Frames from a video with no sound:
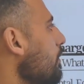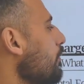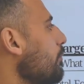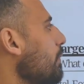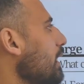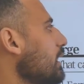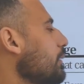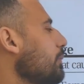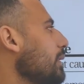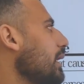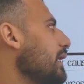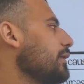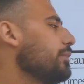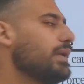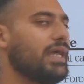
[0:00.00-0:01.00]

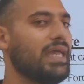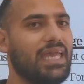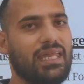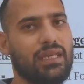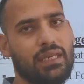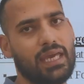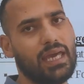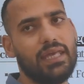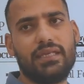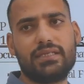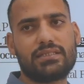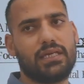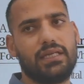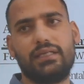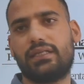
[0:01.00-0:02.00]
Multiplied by n. N is
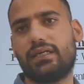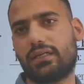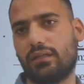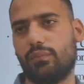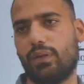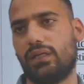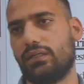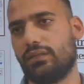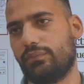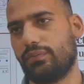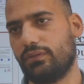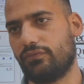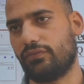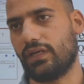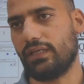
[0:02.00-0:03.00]
the integral multiple.
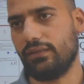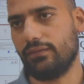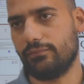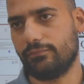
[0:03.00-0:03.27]
Fine?